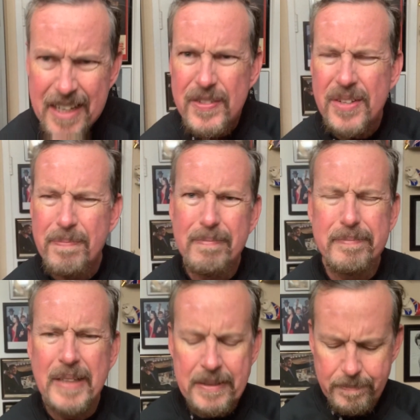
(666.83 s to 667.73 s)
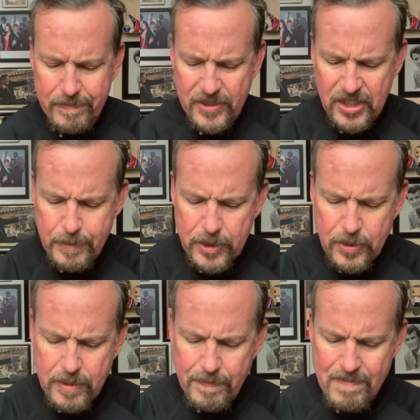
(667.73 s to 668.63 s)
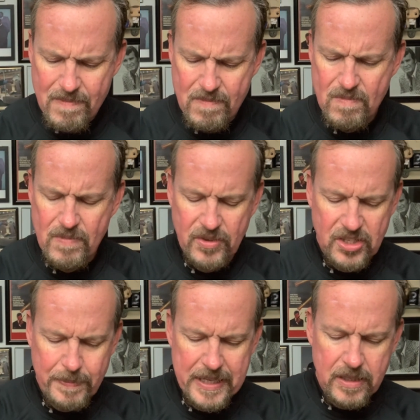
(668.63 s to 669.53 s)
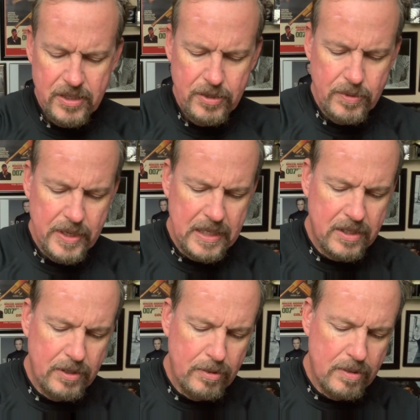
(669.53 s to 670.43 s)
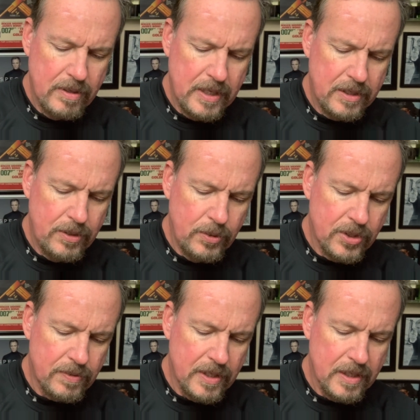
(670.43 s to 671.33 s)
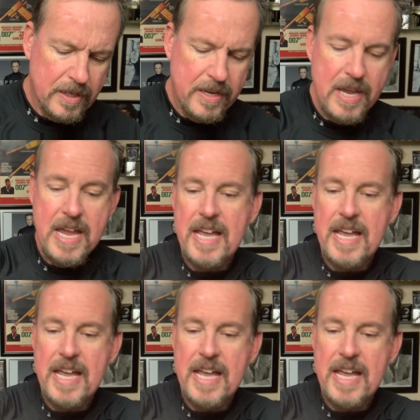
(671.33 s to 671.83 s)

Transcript: a, a subdued smell too, not too, not too strong. And